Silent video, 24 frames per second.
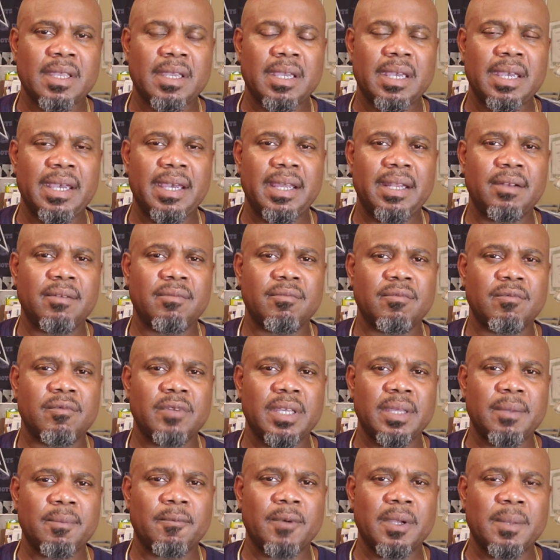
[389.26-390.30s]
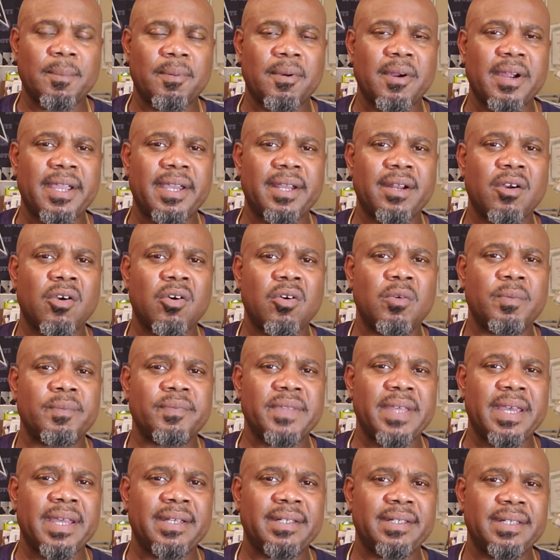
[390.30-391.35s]
And we pray and hope
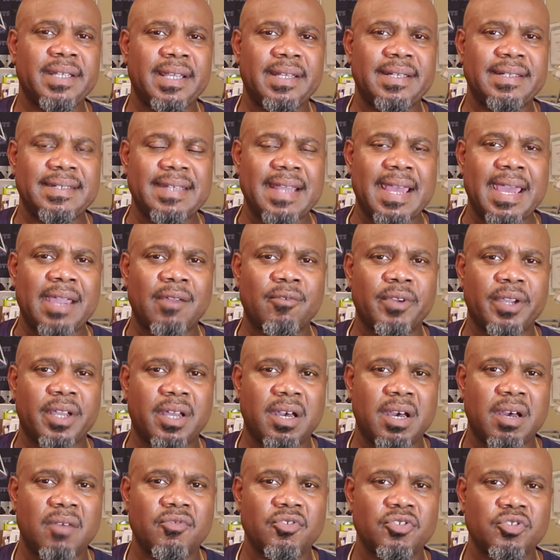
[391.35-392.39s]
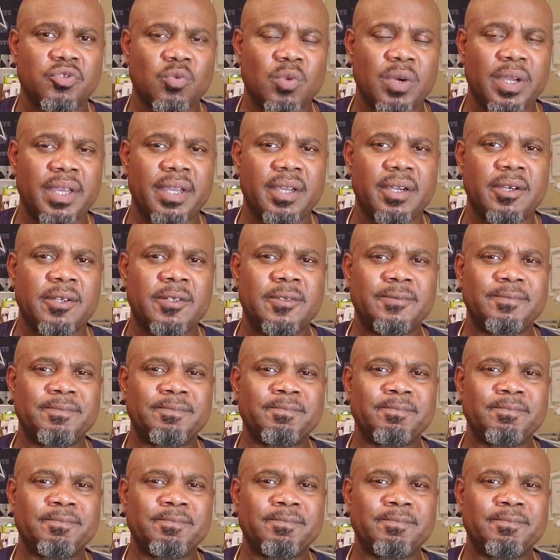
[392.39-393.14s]
that Dak recovers well.